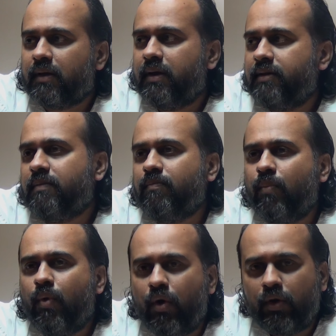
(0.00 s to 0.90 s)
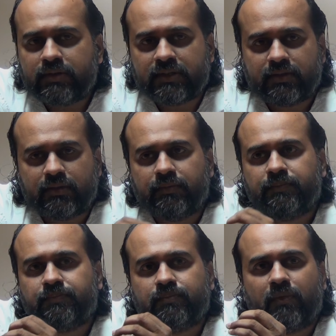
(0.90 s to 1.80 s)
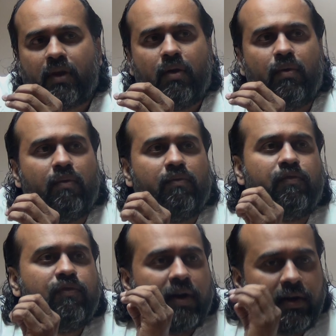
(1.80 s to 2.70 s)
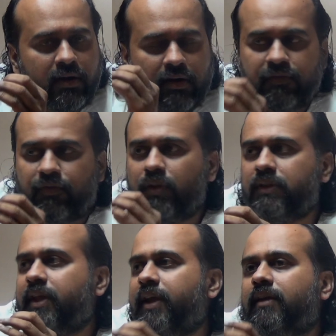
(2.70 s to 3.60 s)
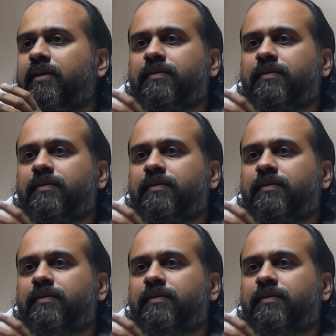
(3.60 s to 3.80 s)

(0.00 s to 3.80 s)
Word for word: is a most wonderful thing.